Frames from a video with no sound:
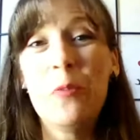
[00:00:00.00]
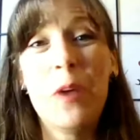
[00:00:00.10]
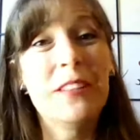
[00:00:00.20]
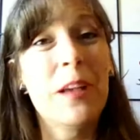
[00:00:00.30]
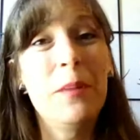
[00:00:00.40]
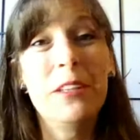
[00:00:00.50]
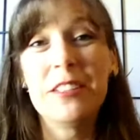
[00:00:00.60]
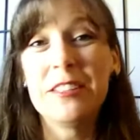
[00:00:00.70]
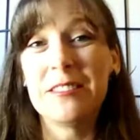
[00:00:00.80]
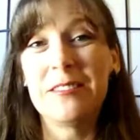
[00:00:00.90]
ways. I mean,
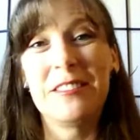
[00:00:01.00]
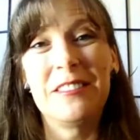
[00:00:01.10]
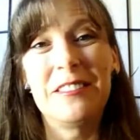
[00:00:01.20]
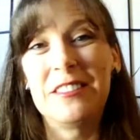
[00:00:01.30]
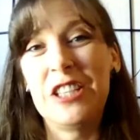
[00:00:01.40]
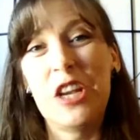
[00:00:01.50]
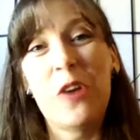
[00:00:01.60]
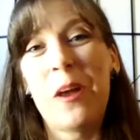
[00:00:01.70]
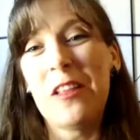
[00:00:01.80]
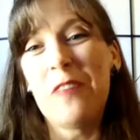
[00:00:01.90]
just
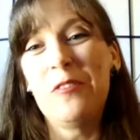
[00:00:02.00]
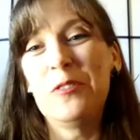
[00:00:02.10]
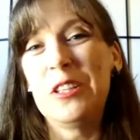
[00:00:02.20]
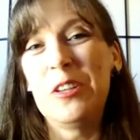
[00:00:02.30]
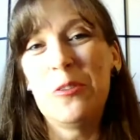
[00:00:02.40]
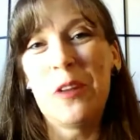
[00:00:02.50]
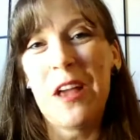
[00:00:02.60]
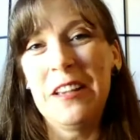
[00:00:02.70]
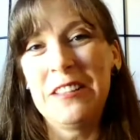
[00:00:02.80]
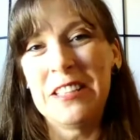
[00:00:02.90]
Geo, I love using you and
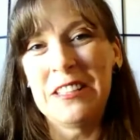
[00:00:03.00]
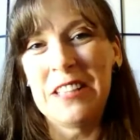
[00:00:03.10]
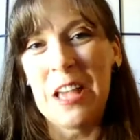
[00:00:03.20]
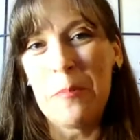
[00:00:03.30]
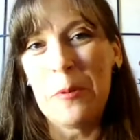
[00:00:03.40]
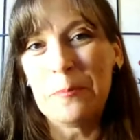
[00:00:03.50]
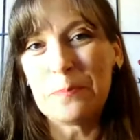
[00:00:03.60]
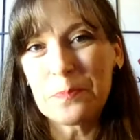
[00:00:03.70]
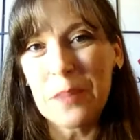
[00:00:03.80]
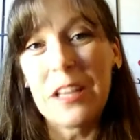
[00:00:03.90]
I as an example.
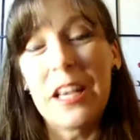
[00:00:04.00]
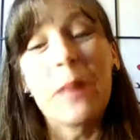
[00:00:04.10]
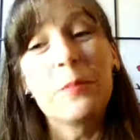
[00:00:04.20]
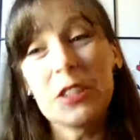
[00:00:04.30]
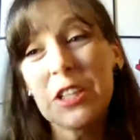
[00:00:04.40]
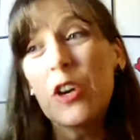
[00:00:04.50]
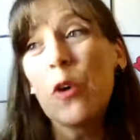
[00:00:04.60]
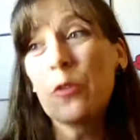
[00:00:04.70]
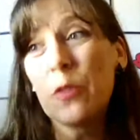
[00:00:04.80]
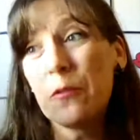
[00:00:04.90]
And again, I'm just going to
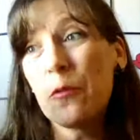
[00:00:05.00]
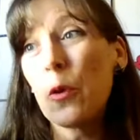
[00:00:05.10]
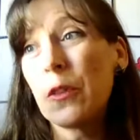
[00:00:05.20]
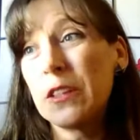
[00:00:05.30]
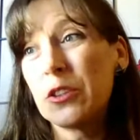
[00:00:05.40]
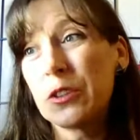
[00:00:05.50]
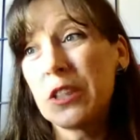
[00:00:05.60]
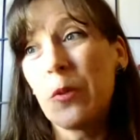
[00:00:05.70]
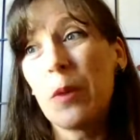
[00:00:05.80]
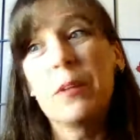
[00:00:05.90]
go through the 4 things to
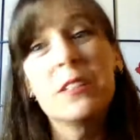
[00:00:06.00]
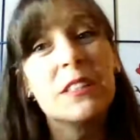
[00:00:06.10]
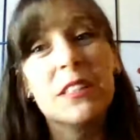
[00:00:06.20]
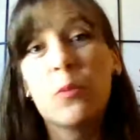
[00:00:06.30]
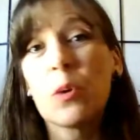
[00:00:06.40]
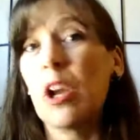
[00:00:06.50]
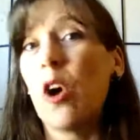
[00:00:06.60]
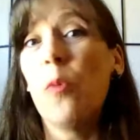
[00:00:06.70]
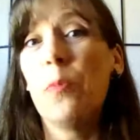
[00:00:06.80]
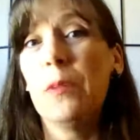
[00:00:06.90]
accelerate business, and then we're going to
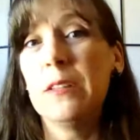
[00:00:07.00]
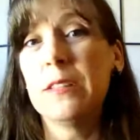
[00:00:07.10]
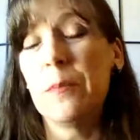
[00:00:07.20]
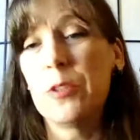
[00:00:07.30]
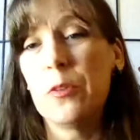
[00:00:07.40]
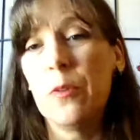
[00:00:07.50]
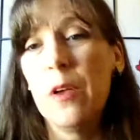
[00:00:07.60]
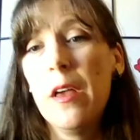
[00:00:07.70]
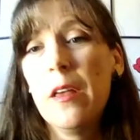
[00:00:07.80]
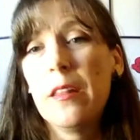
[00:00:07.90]
open this up to
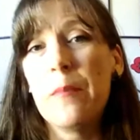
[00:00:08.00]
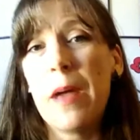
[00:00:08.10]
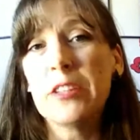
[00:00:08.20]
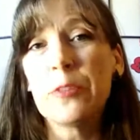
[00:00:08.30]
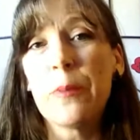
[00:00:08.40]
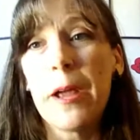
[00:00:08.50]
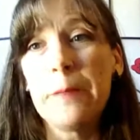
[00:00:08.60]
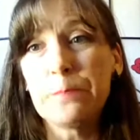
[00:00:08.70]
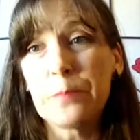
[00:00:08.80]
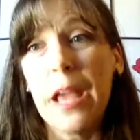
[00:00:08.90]
the
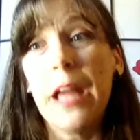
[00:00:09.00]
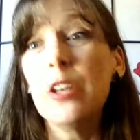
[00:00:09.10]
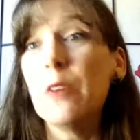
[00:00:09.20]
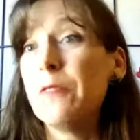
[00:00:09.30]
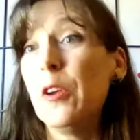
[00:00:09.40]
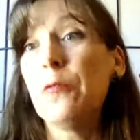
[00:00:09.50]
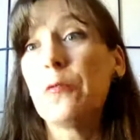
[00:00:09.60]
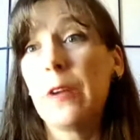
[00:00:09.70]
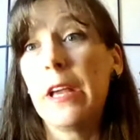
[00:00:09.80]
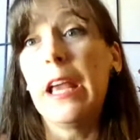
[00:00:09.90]
mastermind. And feel
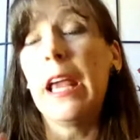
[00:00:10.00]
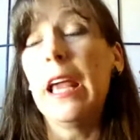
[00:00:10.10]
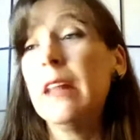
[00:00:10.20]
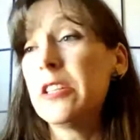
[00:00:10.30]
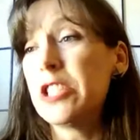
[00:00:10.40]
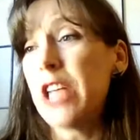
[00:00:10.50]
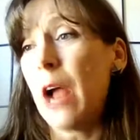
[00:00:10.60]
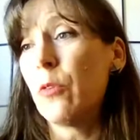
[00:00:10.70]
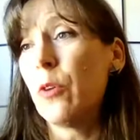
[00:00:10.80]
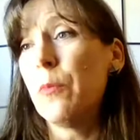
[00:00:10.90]
free, in the
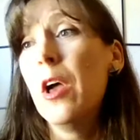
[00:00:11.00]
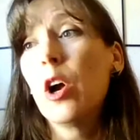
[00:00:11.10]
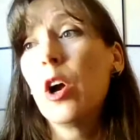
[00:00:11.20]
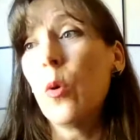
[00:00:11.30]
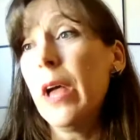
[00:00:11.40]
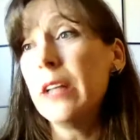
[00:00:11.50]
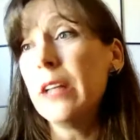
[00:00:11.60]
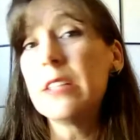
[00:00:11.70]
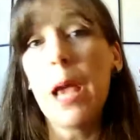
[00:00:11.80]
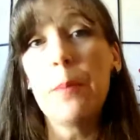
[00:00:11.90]
chat room, go ahead
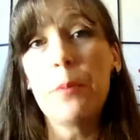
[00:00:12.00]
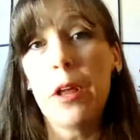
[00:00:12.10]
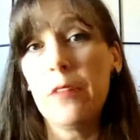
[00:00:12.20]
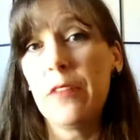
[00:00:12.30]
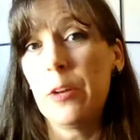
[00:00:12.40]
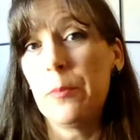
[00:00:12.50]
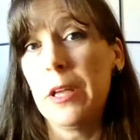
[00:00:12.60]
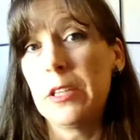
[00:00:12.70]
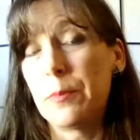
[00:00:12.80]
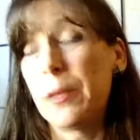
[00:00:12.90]
and type your elevator
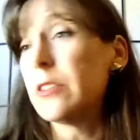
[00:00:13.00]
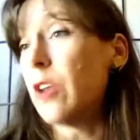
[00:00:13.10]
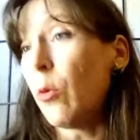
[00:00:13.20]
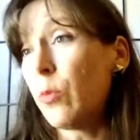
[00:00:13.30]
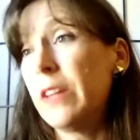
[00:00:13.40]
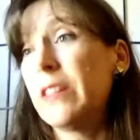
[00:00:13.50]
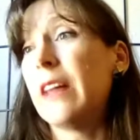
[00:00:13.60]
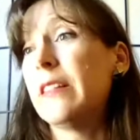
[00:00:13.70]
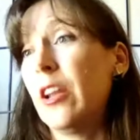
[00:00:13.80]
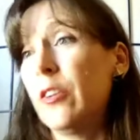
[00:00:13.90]
pitch, because I'll read
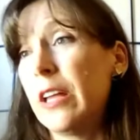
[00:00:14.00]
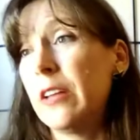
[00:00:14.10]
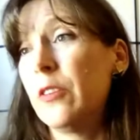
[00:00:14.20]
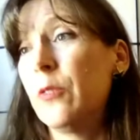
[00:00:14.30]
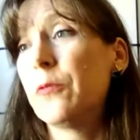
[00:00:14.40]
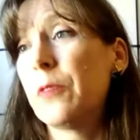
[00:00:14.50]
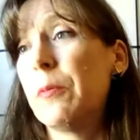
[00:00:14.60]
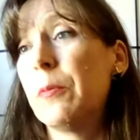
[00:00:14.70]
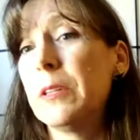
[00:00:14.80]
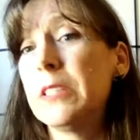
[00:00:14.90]
that. That'll get you free
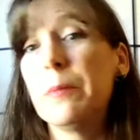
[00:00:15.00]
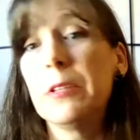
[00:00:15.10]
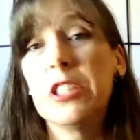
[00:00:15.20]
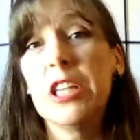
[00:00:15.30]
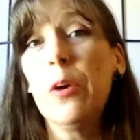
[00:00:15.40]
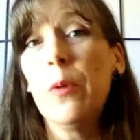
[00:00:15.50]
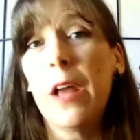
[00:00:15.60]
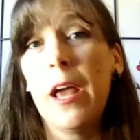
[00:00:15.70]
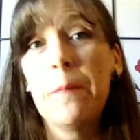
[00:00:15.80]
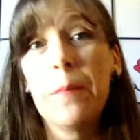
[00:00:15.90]
publicity. But Geo
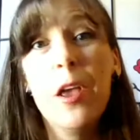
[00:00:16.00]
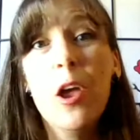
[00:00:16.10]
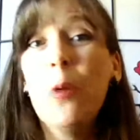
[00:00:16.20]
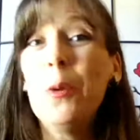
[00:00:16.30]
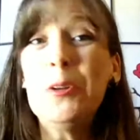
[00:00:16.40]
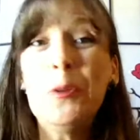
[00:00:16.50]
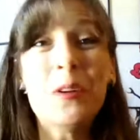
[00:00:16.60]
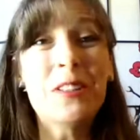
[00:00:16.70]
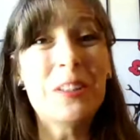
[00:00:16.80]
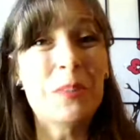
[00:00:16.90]
and I, we
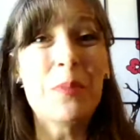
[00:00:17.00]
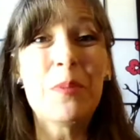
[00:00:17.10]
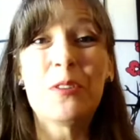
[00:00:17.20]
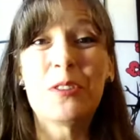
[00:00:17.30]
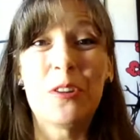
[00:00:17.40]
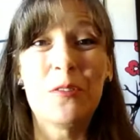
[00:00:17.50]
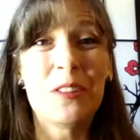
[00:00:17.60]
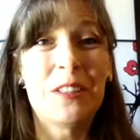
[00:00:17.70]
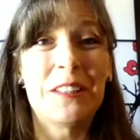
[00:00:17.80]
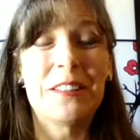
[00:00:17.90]
do some similar
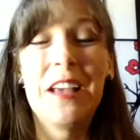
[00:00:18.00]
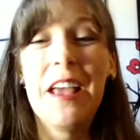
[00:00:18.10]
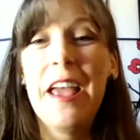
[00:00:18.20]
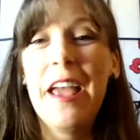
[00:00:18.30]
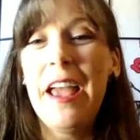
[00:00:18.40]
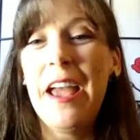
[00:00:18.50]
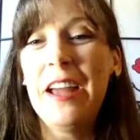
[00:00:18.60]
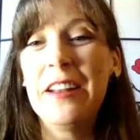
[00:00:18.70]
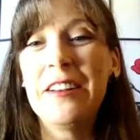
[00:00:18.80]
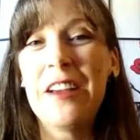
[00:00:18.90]
services.
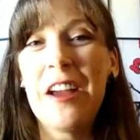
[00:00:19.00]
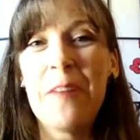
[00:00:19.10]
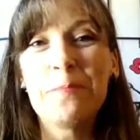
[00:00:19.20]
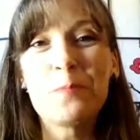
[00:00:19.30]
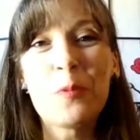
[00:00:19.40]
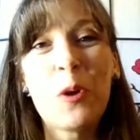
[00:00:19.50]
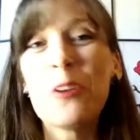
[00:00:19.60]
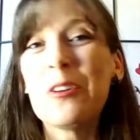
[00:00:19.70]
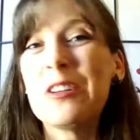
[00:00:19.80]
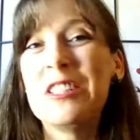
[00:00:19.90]
And
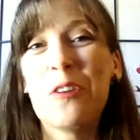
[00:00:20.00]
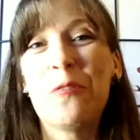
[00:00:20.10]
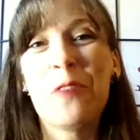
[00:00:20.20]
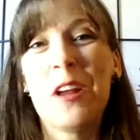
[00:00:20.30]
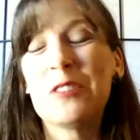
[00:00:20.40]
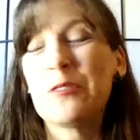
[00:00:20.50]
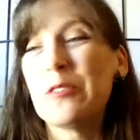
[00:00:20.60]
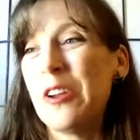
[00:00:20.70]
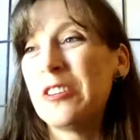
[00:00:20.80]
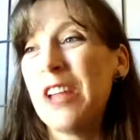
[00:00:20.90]
we're dear friends for
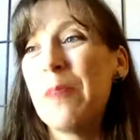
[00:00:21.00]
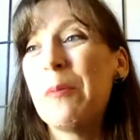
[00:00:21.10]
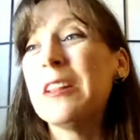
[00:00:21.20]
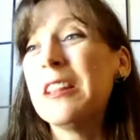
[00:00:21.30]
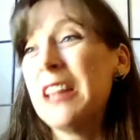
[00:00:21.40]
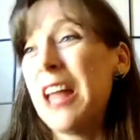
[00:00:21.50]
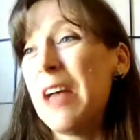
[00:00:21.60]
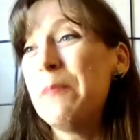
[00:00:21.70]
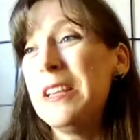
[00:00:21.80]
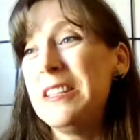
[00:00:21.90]
a long time, but
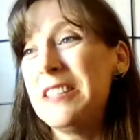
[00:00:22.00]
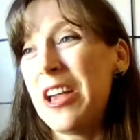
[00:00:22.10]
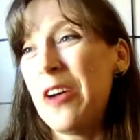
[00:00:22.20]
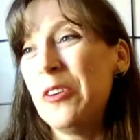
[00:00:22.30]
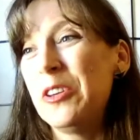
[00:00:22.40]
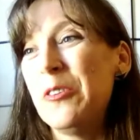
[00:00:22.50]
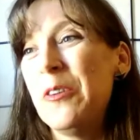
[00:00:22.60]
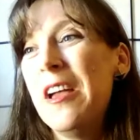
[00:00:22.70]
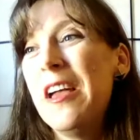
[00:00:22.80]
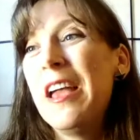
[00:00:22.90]
let me tell
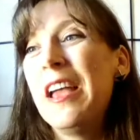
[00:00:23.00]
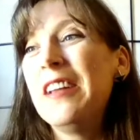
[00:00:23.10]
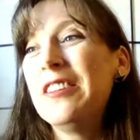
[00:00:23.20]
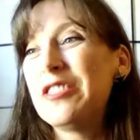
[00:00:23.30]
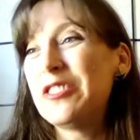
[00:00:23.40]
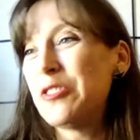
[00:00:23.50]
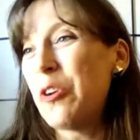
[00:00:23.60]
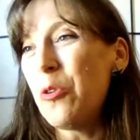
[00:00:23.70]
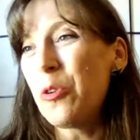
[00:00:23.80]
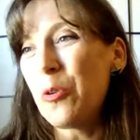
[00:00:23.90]
you, it is
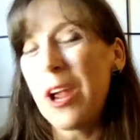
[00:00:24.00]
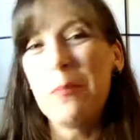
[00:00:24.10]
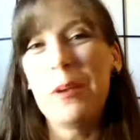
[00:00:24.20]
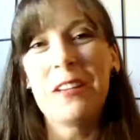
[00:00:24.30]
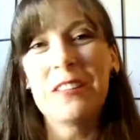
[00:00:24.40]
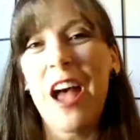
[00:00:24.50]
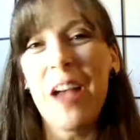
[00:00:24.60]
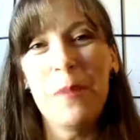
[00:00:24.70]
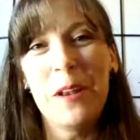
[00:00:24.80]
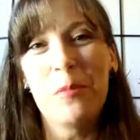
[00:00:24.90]
so great, because
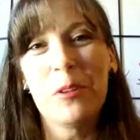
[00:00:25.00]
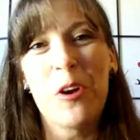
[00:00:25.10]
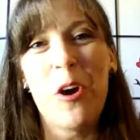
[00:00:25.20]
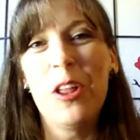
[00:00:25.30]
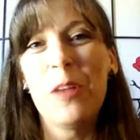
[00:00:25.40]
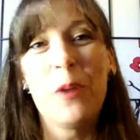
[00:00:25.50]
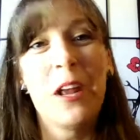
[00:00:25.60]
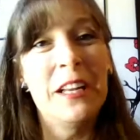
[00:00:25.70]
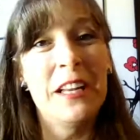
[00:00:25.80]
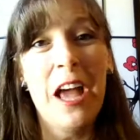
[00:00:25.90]
I've been able to call him when
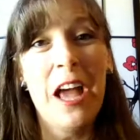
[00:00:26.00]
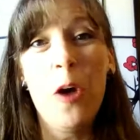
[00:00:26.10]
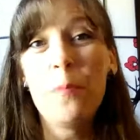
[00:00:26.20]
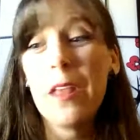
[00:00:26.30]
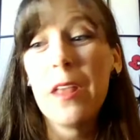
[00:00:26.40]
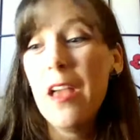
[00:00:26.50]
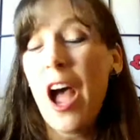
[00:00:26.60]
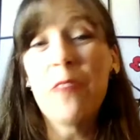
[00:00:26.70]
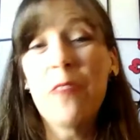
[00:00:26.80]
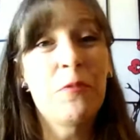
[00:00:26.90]
I need help.
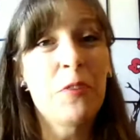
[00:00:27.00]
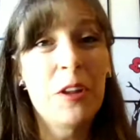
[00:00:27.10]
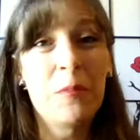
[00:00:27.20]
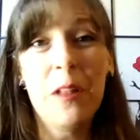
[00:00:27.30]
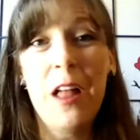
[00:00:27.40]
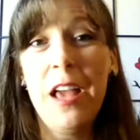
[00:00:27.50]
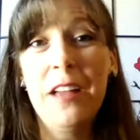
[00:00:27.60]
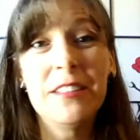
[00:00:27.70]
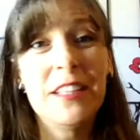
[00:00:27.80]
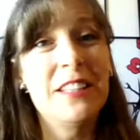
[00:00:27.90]
I've referred him
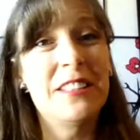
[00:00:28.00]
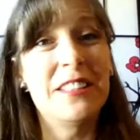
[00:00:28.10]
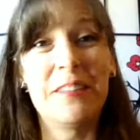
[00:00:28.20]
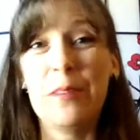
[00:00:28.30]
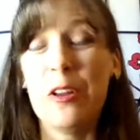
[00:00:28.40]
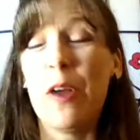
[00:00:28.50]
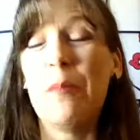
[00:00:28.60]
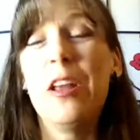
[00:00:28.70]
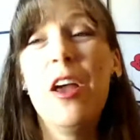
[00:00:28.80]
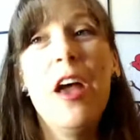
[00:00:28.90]
clients. He's said, you know, I
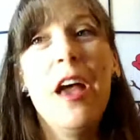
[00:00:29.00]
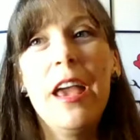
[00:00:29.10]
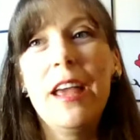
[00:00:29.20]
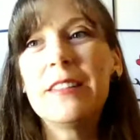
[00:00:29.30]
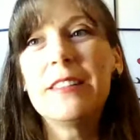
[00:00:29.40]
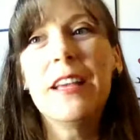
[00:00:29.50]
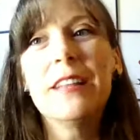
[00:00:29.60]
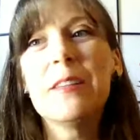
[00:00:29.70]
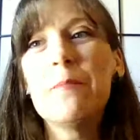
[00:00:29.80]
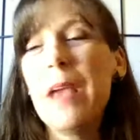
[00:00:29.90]
mean,
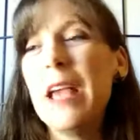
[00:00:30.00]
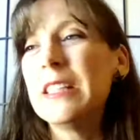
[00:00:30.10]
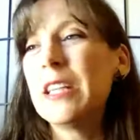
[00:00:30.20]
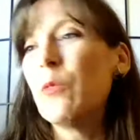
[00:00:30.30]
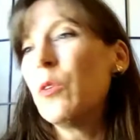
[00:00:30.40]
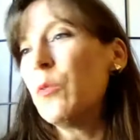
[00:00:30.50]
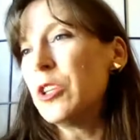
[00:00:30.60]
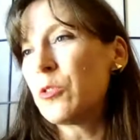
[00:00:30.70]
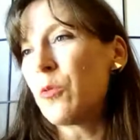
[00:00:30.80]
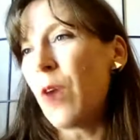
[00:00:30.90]
it's amazing when we
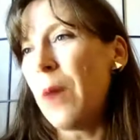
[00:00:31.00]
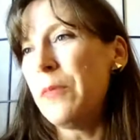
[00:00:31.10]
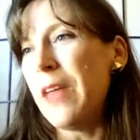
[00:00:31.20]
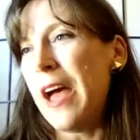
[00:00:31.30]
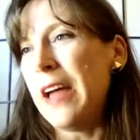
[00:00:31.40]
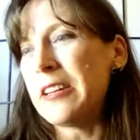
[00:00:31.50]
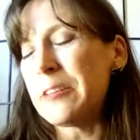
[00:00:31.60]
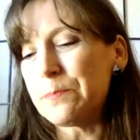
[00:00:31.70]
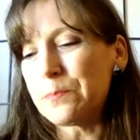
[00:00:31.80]
drop that